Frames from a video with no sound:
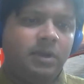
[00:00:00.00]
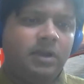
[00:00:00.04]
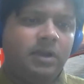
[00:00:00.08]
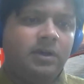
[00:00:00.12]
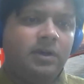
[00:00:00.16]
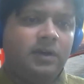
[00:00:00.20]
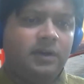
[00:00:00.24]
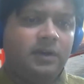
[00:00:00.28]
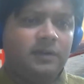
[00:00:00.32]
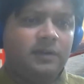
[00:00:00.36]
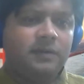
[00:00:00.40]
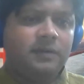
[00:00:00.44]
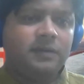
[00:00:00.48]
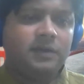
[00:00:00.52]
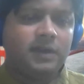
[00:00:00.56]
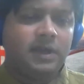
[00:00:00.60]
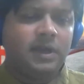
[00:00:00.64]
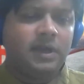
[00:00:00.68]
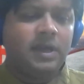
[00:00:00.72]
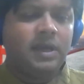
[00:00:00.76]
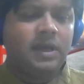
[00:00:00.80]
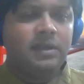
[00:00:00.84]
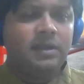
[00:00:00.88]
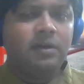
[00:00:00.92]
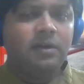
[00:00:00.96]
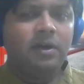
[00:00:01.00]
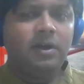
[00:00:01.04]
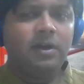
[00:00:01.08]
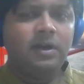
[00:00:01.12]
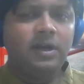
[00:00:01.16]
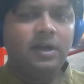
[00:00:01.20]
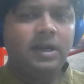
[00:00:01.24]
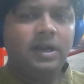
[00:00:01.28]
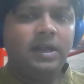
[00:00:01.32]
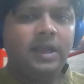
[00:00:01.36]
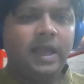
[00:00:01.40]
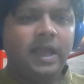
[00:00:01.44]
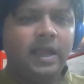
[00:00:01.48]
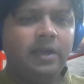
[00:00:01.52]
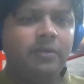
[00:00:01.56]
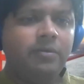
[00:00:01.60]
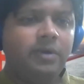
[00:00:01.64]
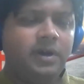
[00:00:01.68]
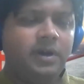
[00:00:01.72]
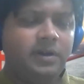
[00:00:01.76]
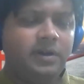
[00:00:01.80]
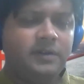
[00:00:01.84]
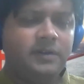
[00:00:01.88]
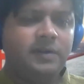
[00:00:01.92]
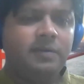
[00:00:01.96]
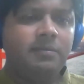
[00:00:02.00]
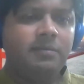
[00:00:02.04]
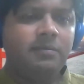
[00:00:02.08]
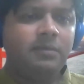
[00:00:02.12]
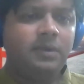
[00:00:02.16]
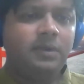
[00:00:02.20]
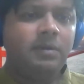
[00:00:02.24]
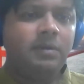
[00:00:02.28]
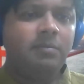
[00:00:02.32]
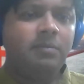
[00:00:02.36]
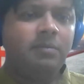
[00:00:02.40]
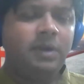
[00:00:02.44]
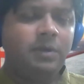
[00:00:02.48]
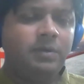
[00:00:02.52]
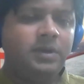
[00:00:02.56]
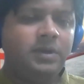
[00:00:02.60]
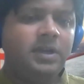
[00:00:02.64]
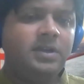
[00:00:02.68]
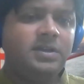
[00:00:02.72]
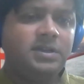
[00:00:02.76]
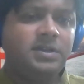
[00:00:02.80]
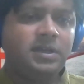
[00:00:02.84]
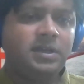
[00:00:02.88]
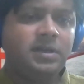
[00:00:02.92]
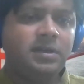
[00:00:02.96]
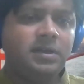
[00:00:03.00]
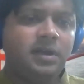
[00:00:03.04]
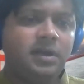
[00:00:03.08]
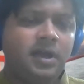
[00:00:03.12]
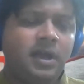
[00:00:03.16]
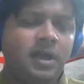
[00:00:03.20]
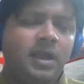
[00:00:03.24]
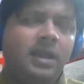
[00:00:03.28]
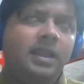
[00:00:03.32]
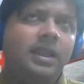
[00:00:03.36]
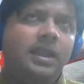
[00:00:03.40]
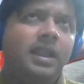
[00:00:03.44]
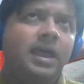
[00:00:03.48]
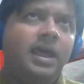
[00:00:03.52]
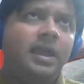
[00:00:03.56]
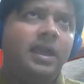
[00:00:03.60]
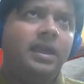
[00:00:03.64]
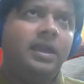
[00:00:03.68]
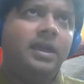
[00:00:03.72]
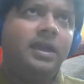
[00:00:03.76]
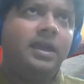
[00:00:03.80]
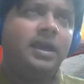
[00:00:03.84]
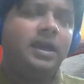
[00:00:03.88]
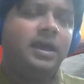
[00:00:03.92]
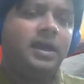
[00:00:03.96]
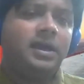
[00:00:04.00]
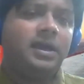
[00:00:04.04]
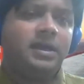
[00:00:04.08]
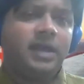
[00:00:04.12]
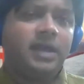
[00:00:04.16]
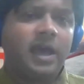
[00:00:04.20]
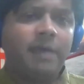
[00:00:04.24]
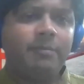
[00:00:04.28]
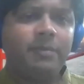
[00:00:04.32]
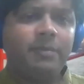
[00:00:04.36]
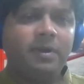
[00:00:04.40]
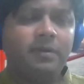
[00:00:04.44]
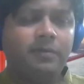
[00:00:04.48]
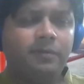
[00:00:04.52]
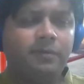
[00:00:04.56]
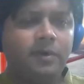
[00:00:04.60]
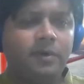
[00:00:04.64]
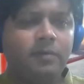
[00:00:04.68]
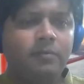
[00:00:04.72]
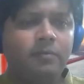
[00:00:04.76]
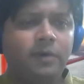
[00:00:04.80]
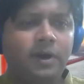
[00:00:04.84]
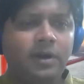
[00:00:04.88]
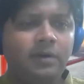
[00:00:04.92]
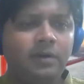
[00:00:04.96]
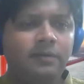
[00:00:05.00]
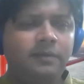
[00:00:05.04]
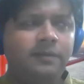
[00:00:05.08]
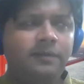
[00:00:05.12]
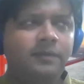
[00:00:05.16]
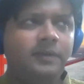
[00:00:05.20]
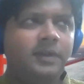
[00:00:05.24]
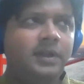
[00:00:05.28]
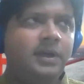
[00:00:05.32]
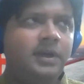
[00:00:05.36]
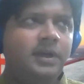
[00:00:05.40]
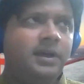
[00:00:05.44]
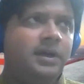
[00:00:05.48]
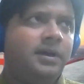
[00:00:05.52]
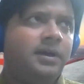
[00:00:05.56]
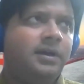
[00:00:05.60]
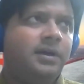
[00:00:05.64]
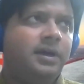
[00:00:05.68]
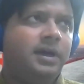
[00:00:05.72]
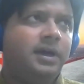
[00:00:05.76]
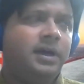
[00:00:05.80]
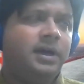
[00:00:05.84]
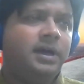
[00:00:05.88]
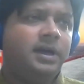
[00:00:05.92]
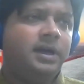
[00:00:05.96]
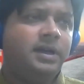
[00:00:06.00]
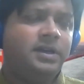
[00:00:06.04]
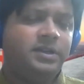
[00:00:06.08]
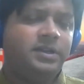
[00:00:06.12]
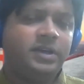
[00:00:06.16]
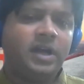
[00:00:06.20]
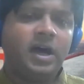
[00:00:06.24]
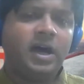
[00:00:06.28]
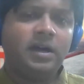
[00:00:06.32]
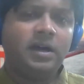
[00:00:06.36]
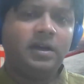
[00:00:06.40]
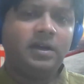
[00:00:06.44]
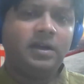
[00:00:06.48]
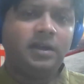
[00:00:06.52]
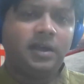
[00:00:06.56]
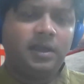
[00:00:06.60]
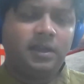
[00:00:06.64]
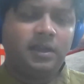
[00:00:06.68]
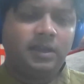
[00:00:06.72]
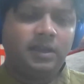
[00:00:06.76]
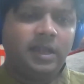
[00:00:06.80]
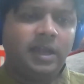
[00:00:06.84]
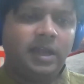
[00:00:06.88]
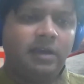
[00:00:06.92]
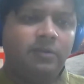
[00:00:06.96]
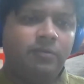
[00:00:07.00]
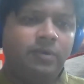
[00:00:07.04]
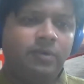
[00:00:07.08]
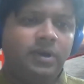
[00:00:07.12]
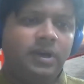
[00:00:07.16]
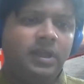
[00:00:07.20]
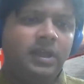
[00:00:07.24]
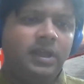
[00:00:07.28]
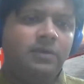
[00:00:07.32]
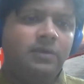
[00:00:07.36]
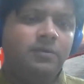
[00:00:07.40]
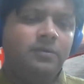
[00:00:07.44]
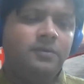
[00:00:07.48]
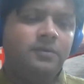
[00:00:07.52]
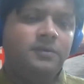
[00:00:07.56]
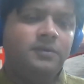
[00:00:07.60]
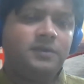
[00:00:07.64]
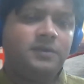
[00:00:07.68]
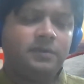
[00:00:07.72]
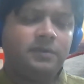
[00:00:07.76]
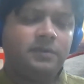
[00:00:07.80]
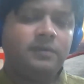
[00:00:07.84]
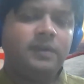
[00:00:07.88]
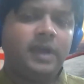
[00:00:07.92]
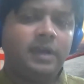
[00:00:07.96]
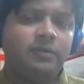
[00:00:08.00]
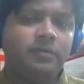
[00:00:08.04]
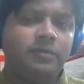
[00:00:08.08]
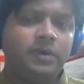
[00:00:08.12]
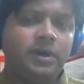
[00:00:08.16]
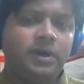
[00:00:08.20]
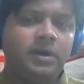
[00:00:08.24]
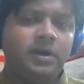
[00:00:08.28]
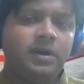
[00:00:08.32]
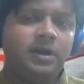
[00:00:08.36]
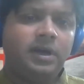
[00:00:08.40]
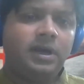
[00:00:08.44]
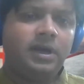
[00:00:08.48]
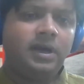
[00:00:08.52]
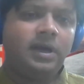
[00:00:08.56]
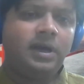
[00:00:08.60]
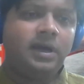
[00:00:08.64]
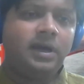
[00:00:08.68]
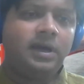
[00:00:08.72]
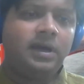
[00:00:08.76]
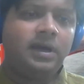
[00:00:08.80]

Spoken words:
because it already acquired some mutation. Like it happened for one of the drug that were used, that were